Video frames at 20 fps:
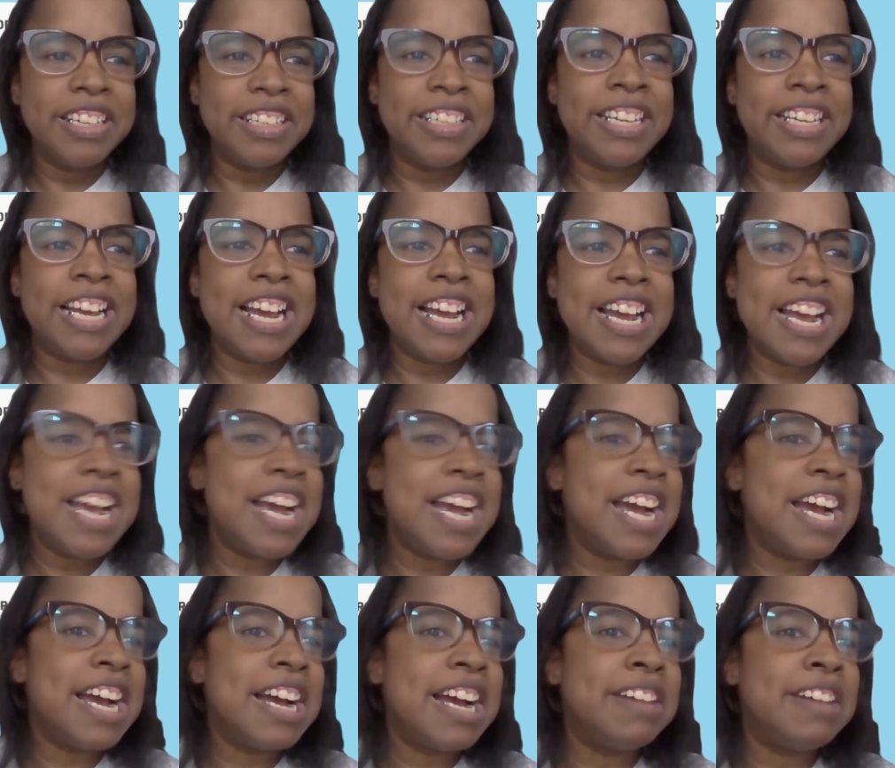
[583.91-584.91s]
that
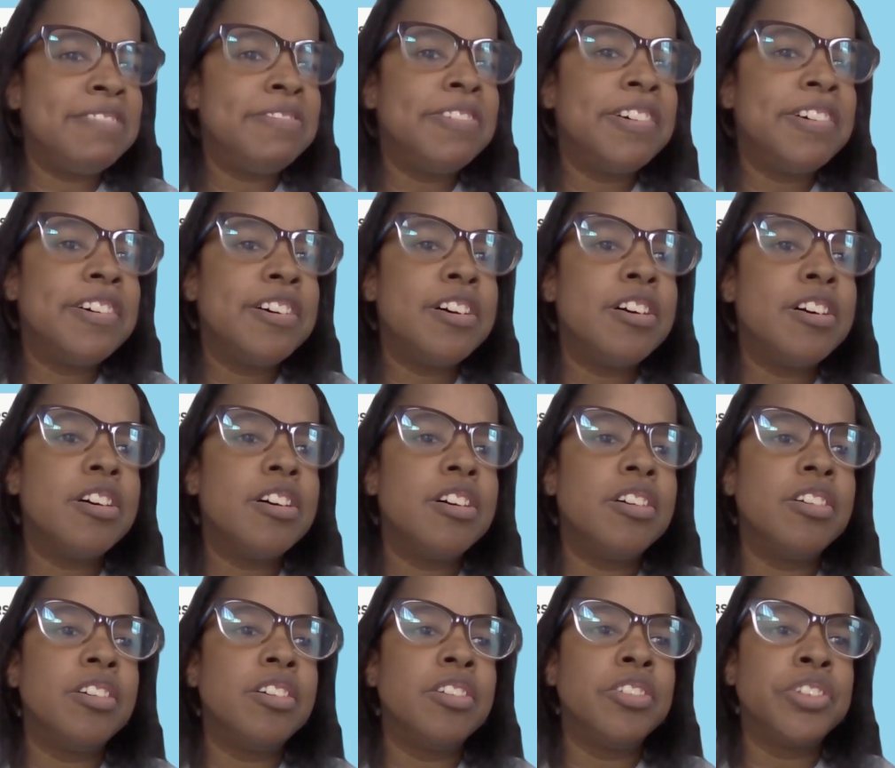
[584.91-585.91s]
have
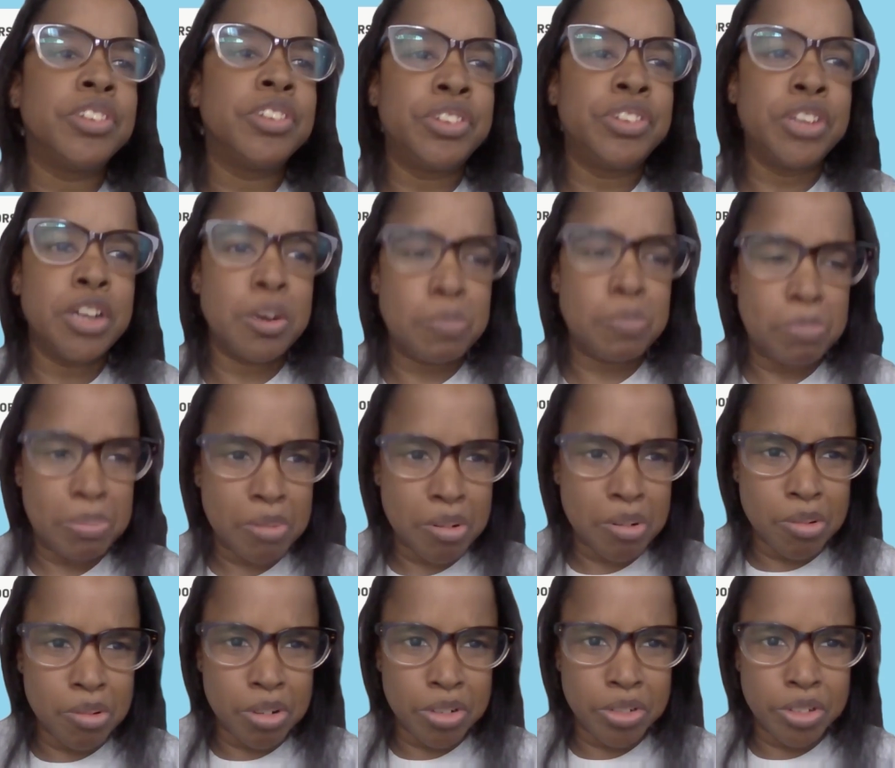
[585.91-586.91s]
the
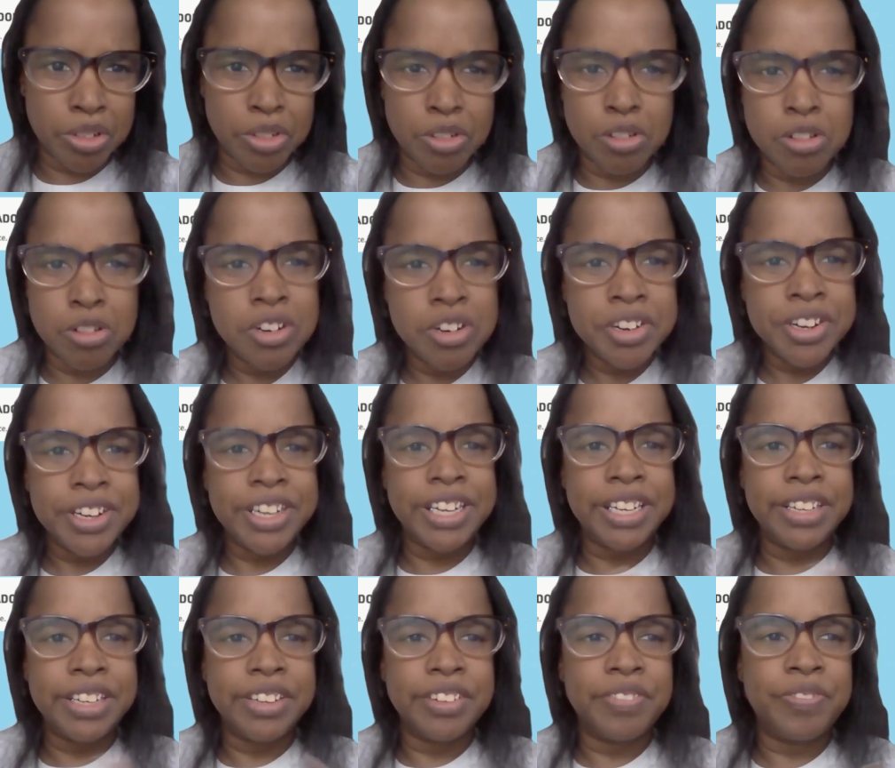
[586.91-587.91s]
portal
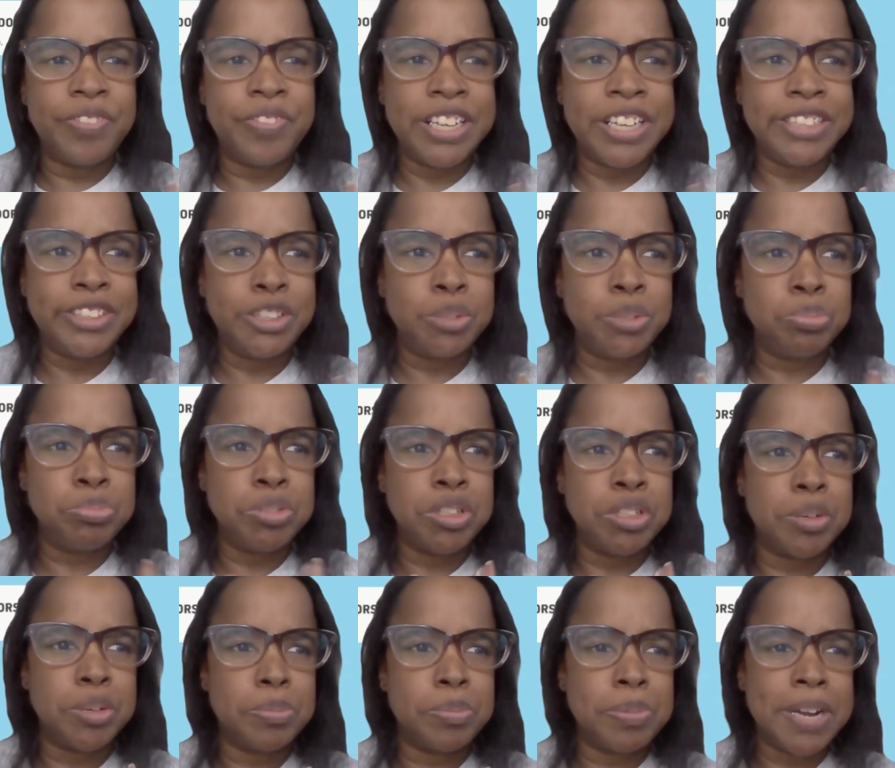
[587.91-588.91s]
in the
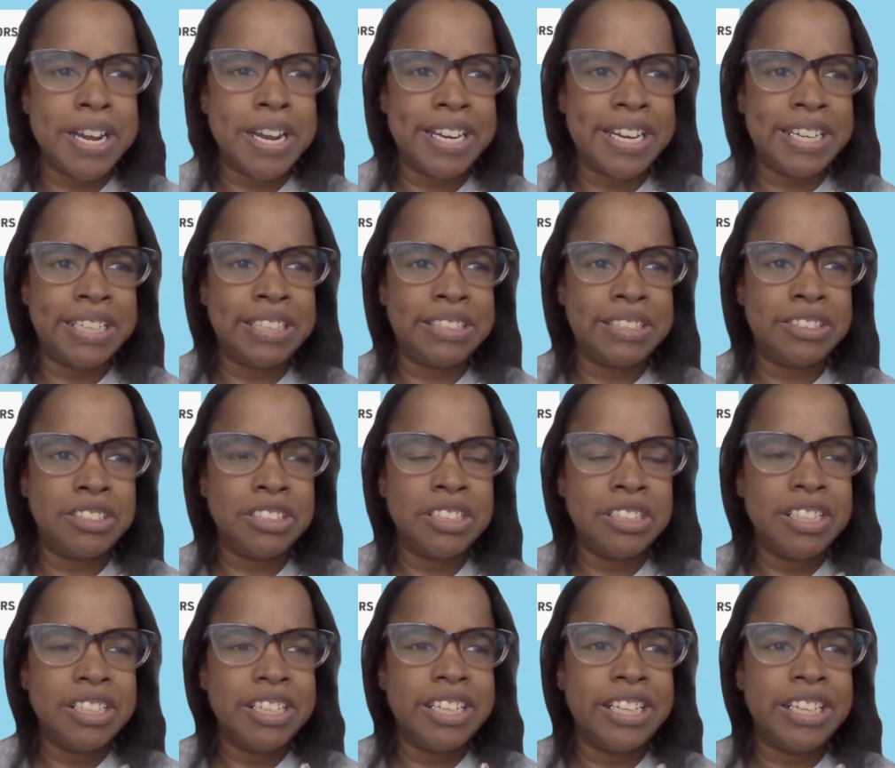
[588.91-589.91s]
Facebook page,
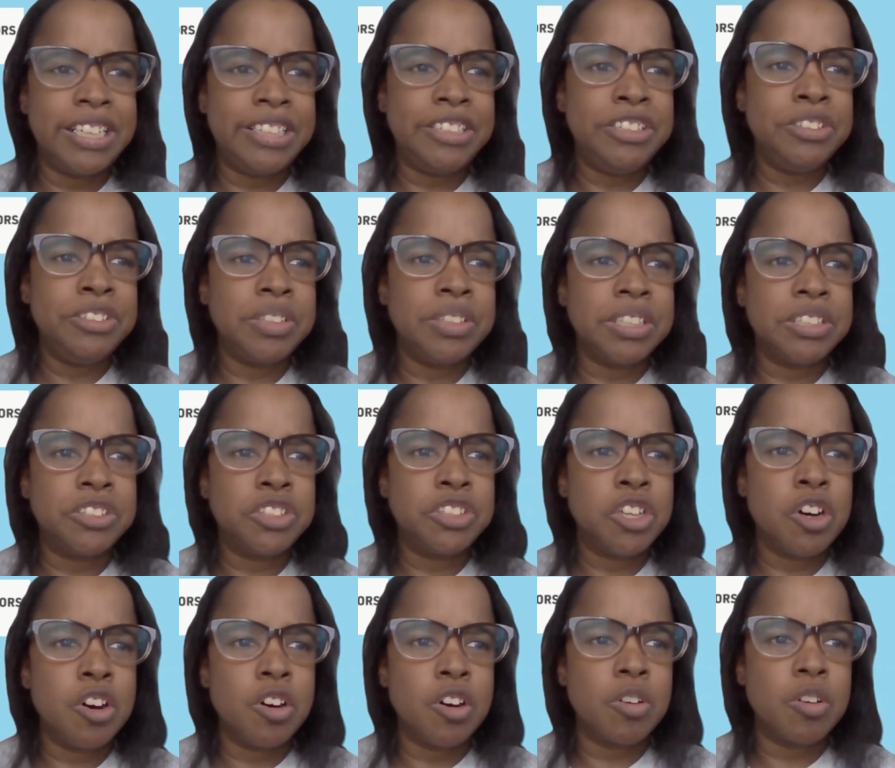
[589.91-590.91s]
and you can
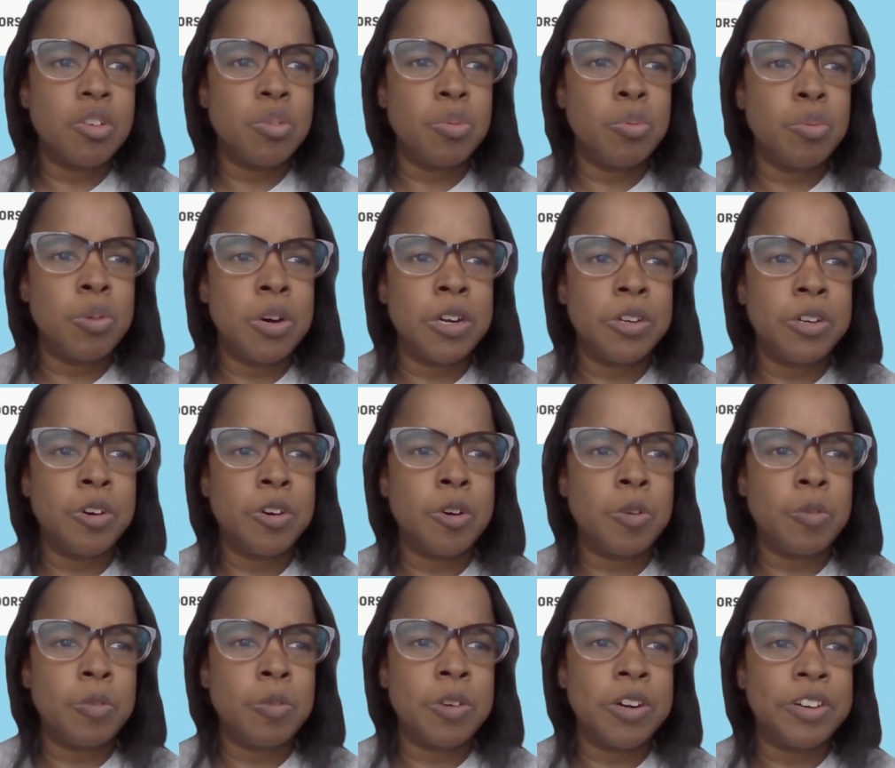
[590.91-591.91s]
talk one
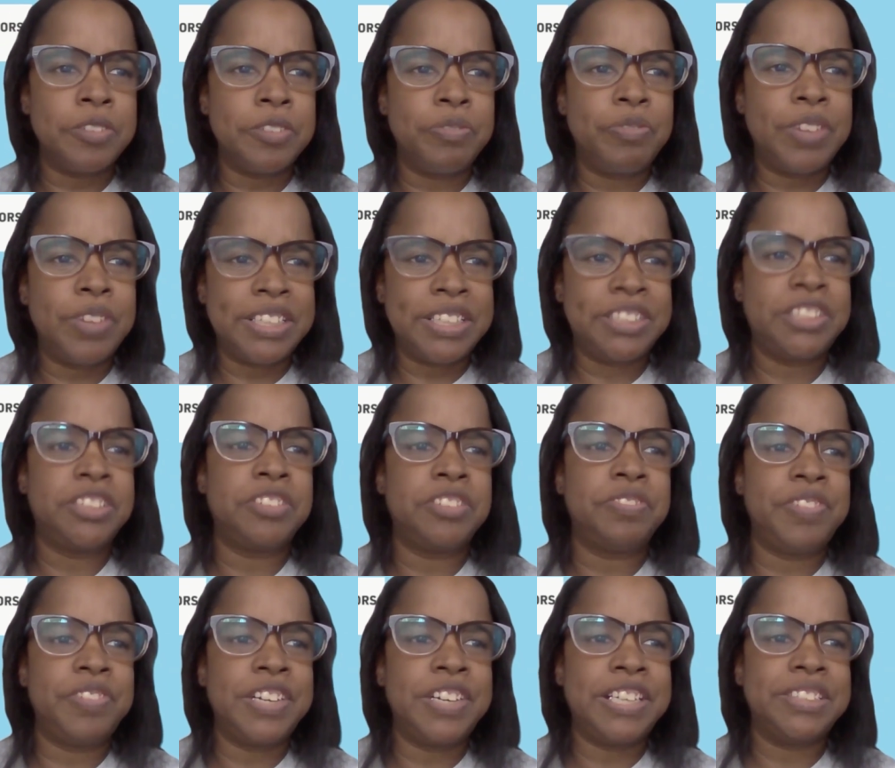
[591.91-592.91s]
on one, face to
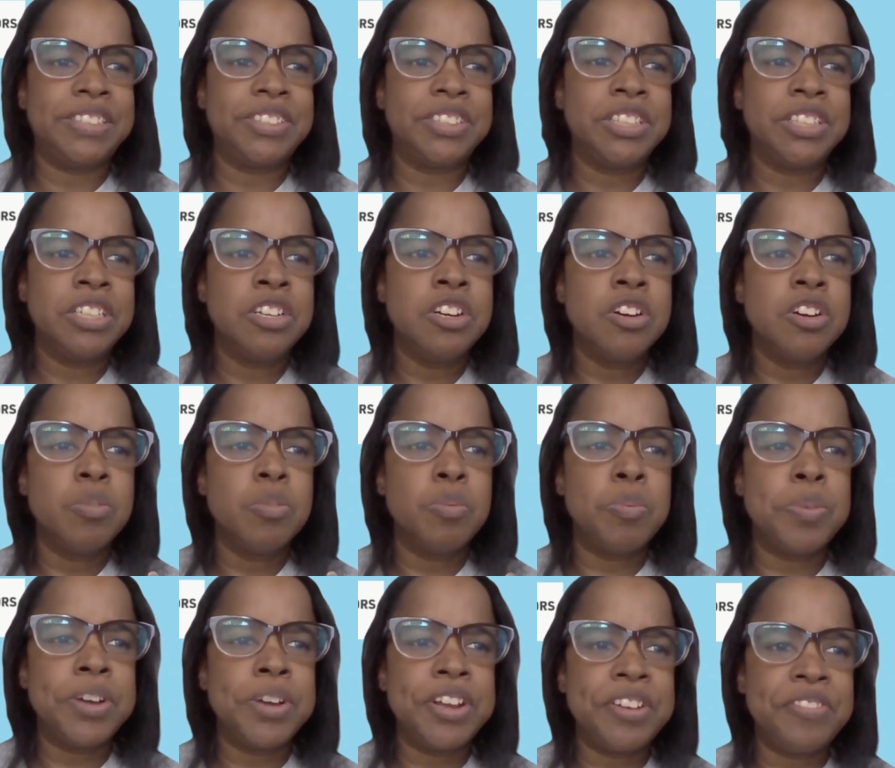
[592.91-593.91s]
face
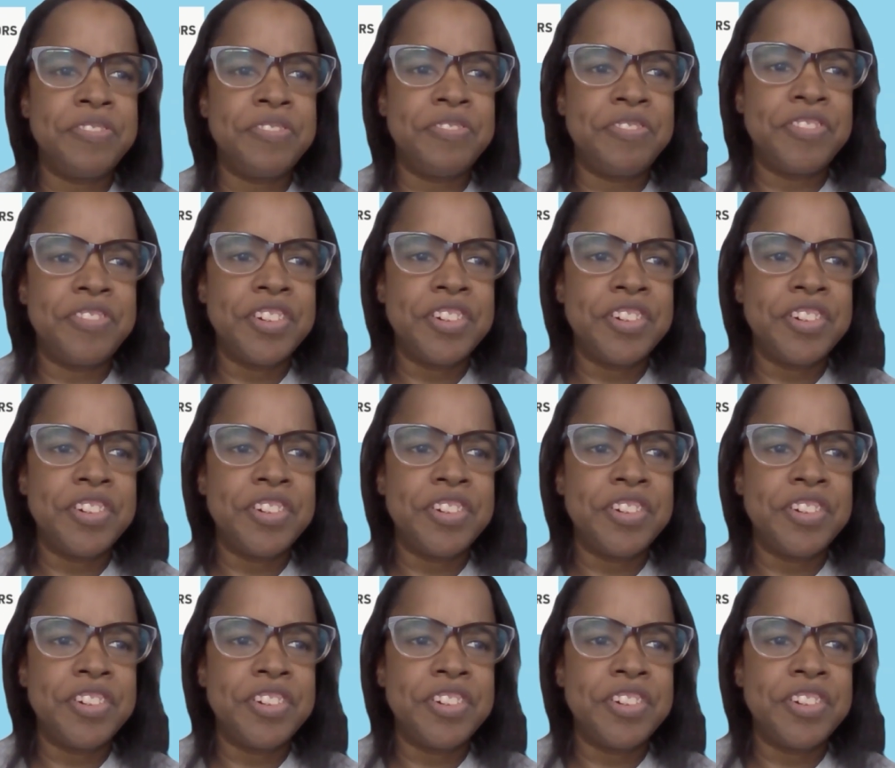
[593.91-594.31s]
with